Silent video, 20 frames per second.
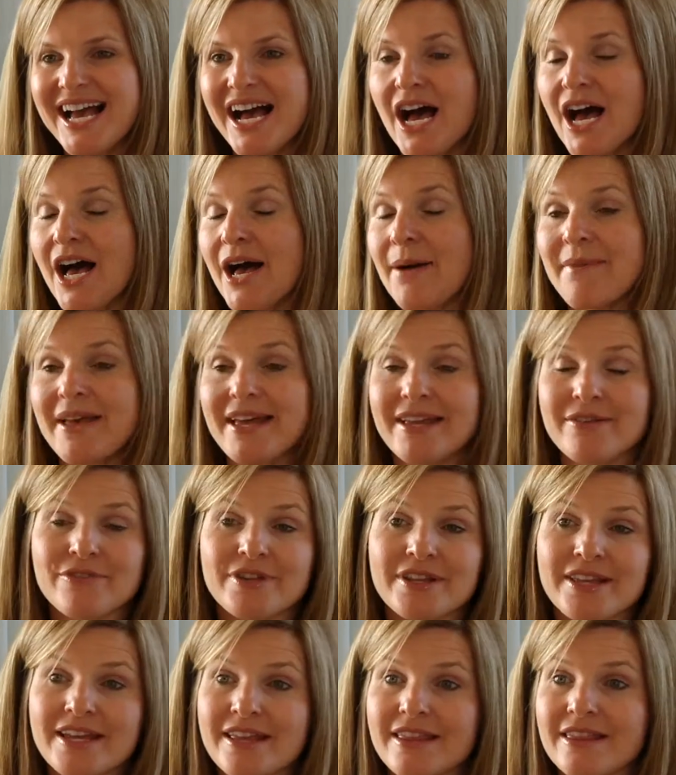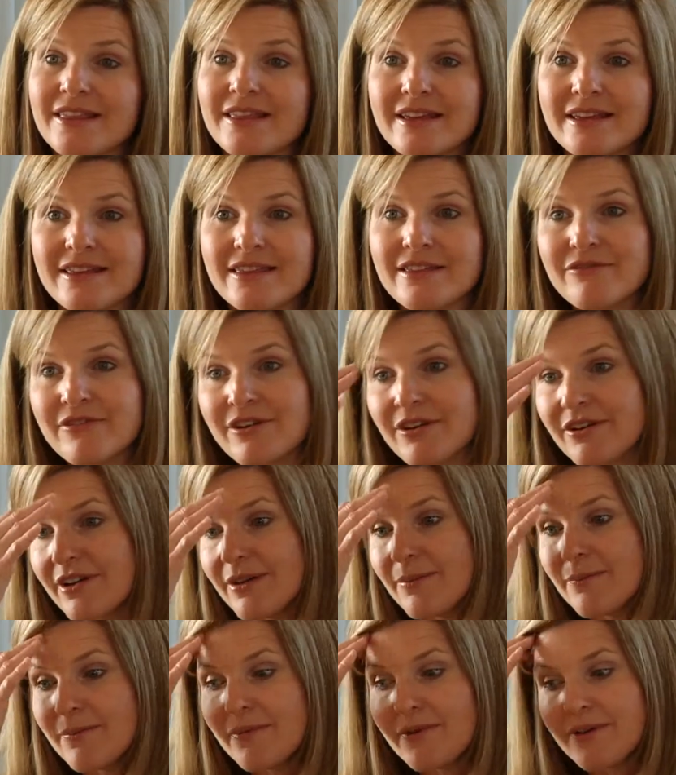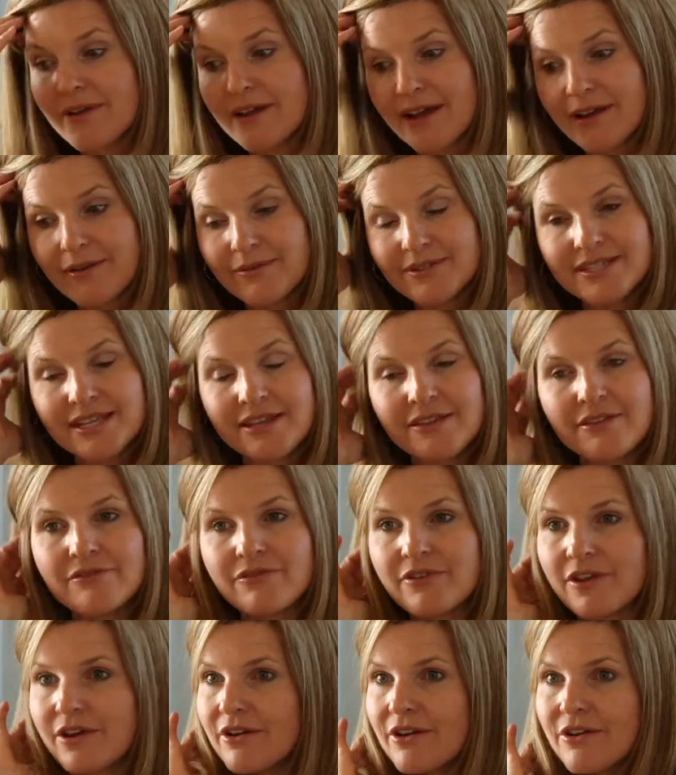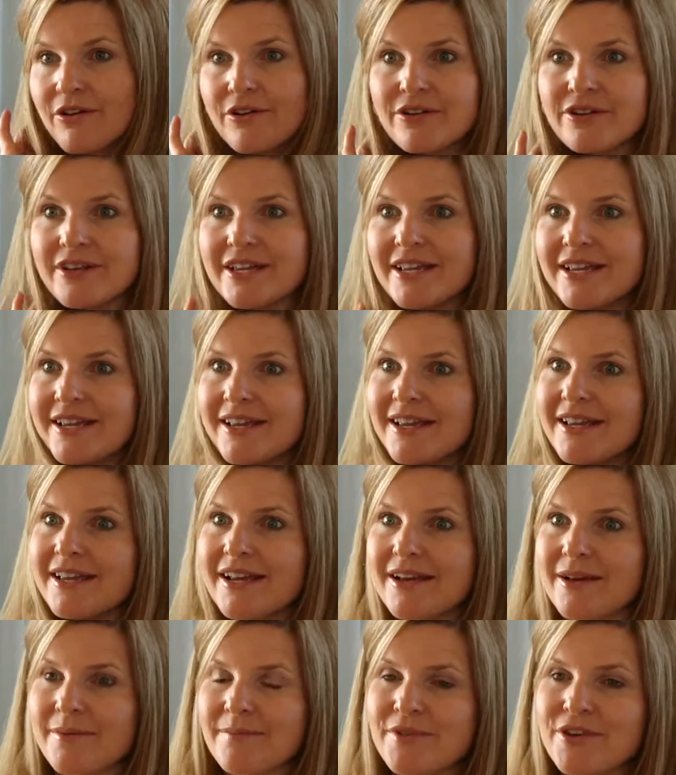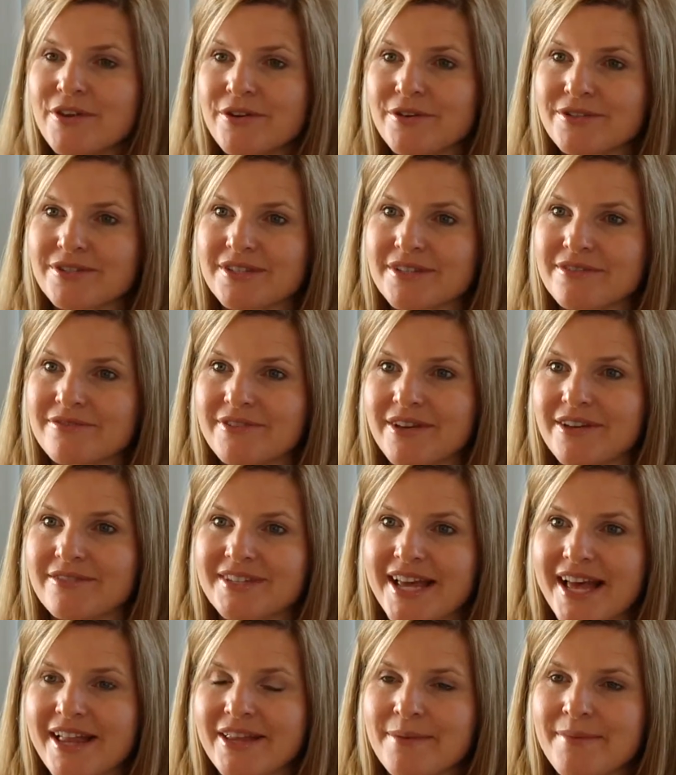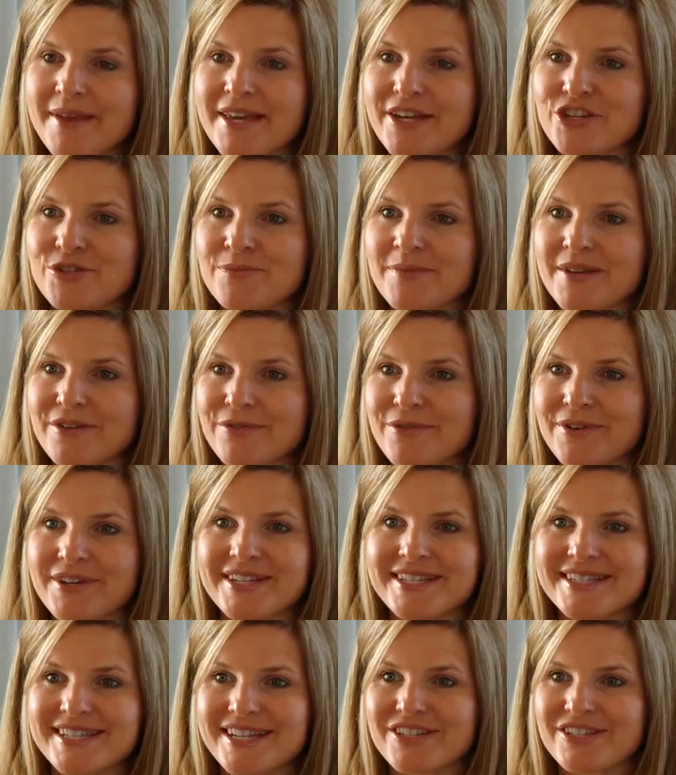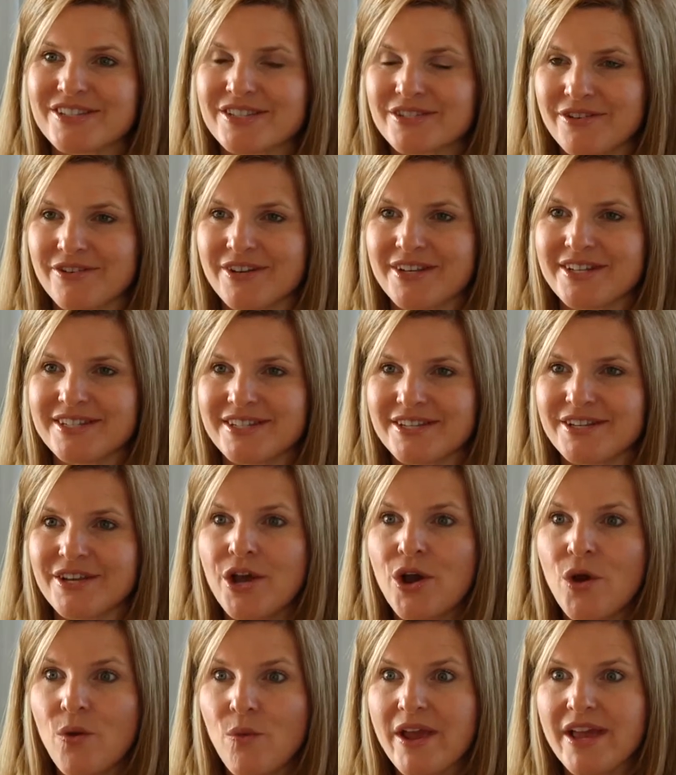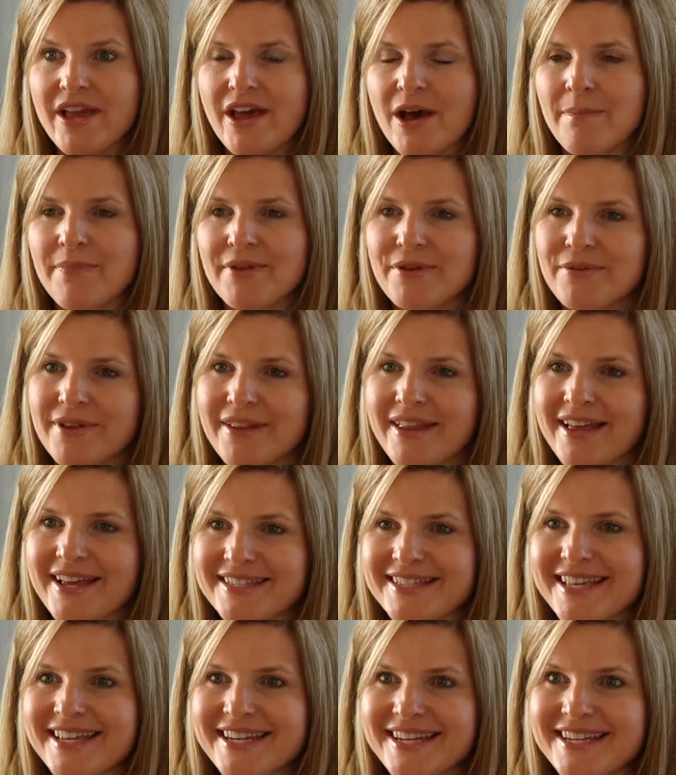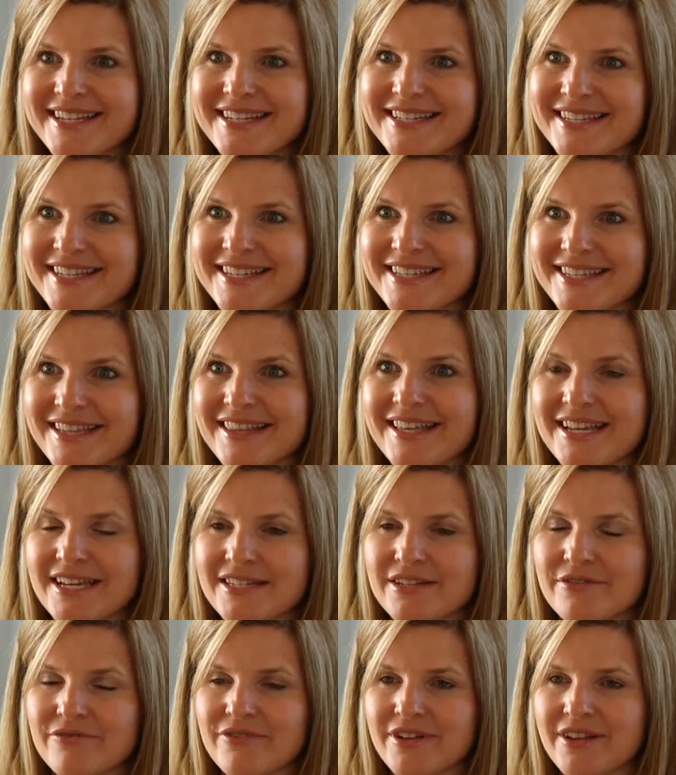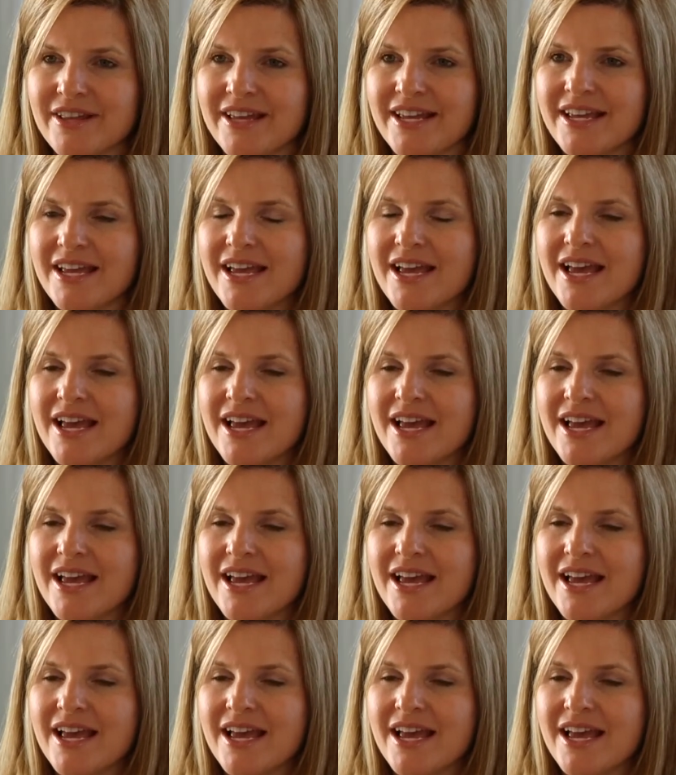And really, I would say the very early years of talent management and organizations starting to wake up and realize they needed to think differently.